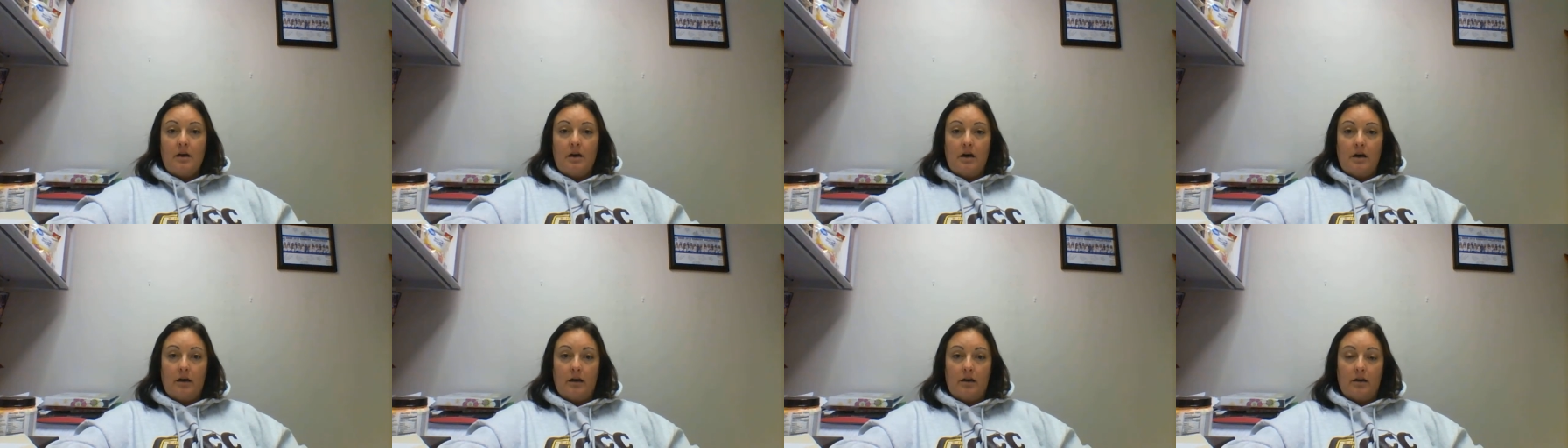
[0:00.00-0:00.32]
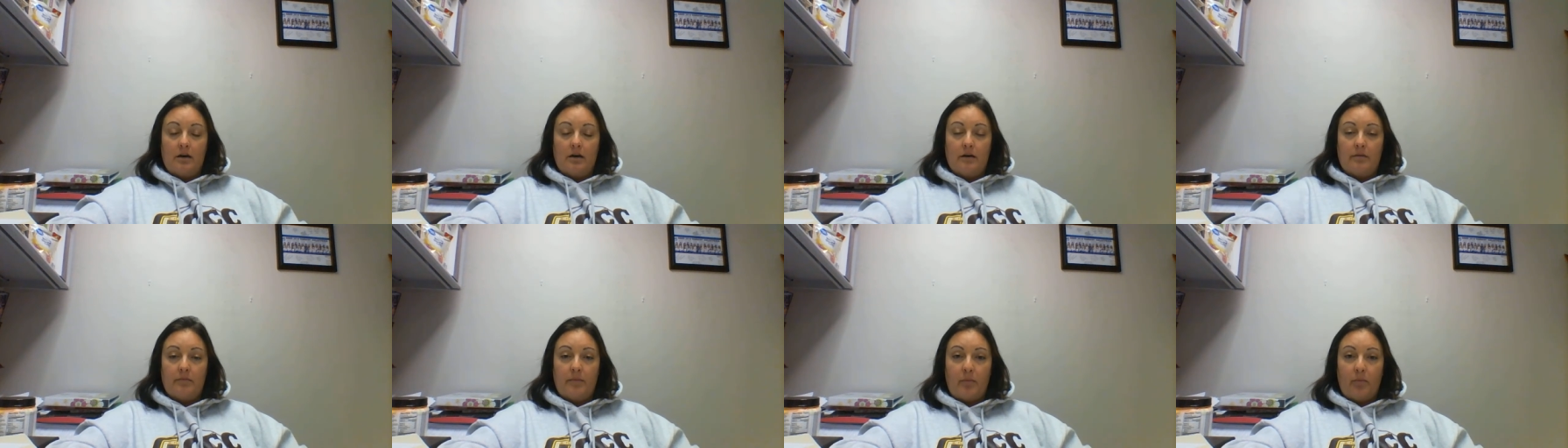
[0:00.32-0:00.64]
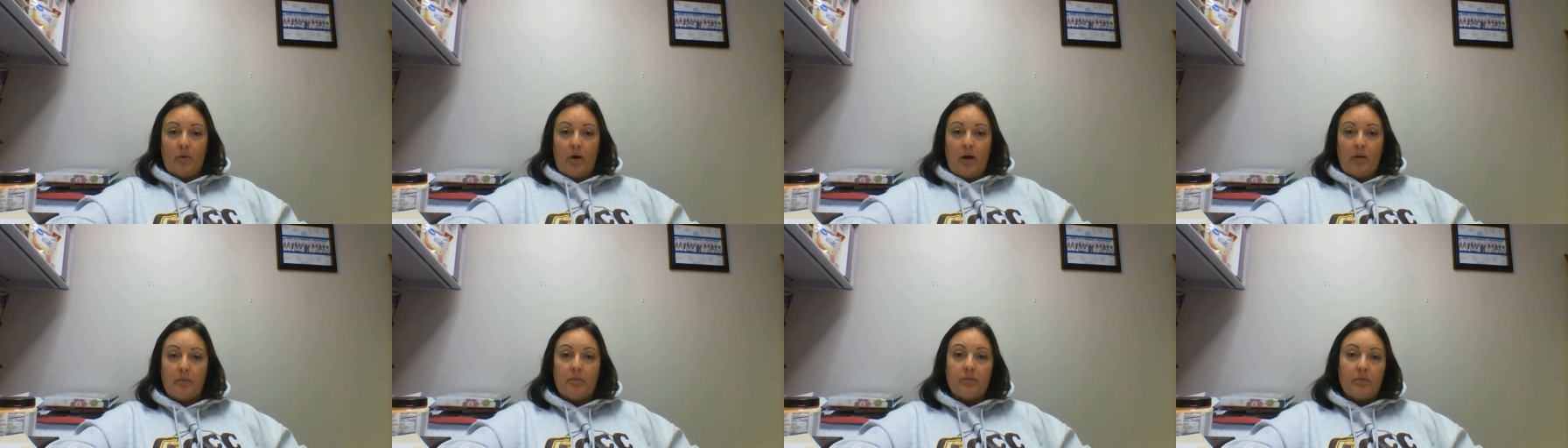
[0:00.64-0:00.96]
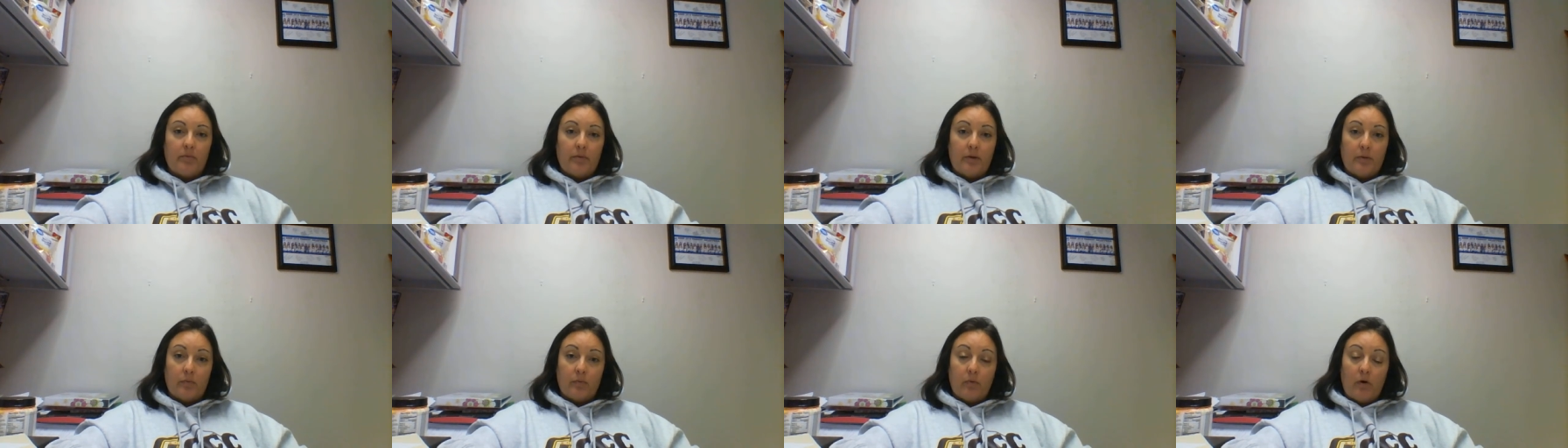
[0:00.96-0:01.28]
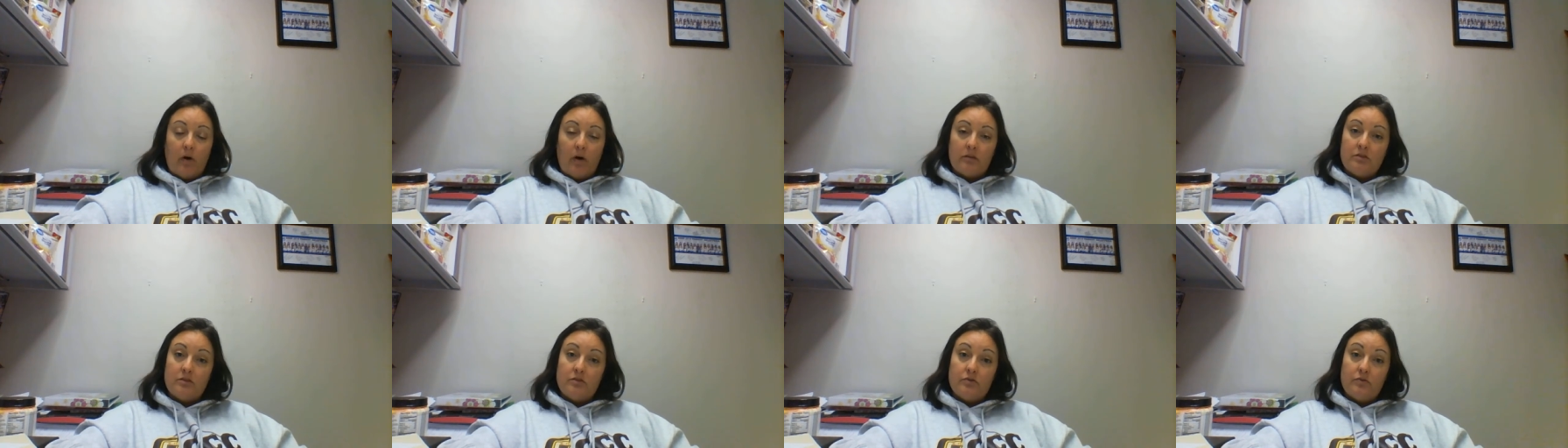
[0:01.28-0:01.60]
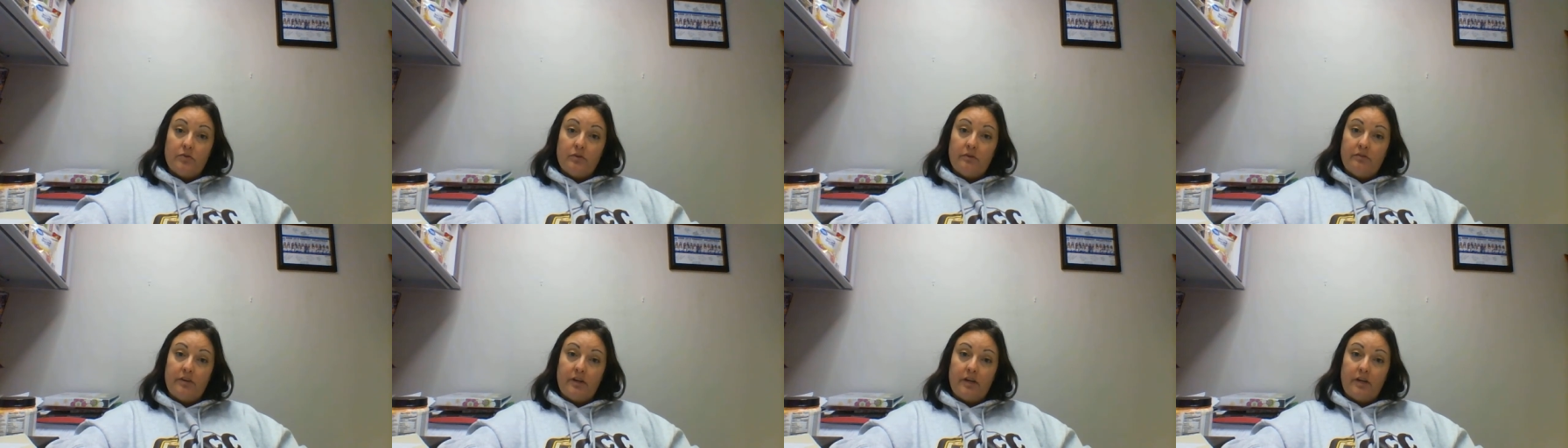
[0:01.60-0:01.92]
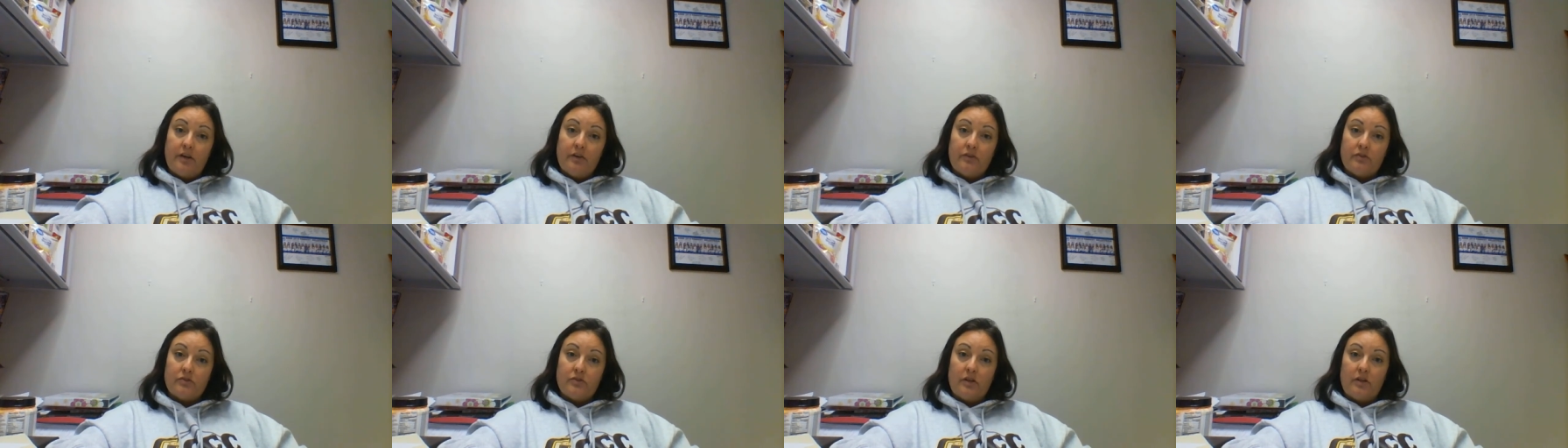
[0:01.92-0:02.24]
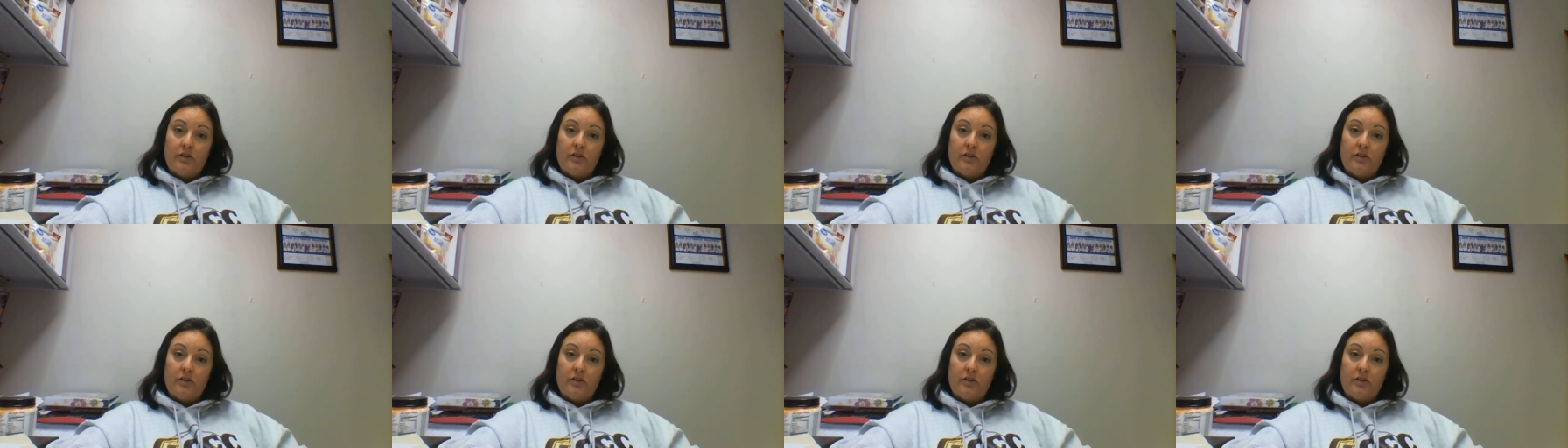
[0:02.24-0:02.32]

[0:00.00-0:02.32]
I probably will also do a video so